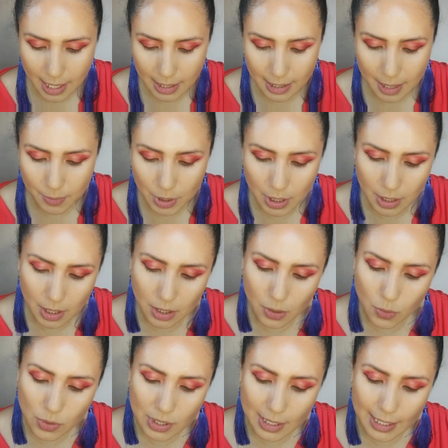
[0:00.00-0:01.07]
And I'm gonna
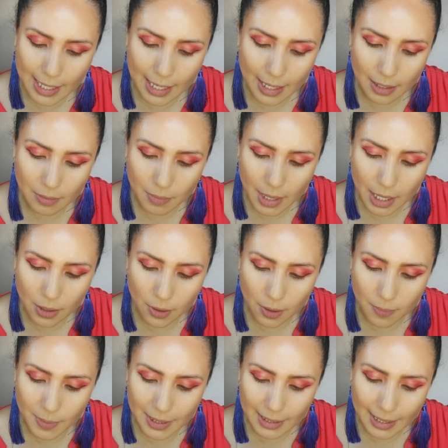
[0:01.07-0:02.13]
use again my
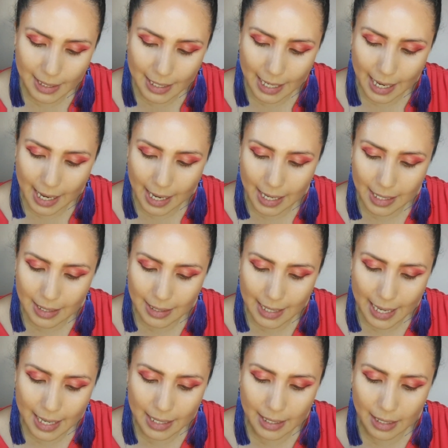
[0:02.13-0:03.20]
Urban Decay
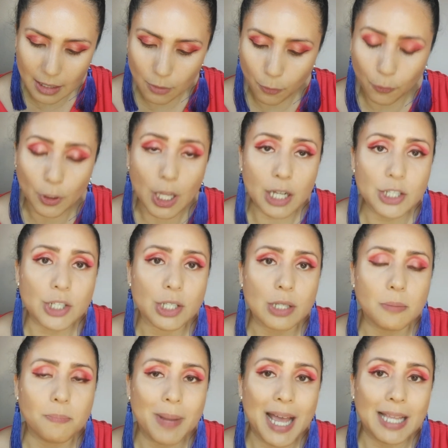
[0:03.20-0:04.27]
Naked Flushed
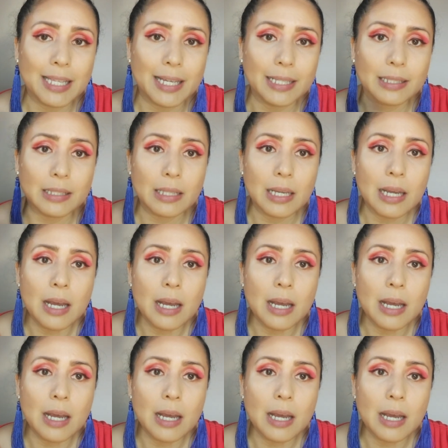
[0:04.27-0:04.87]
palette,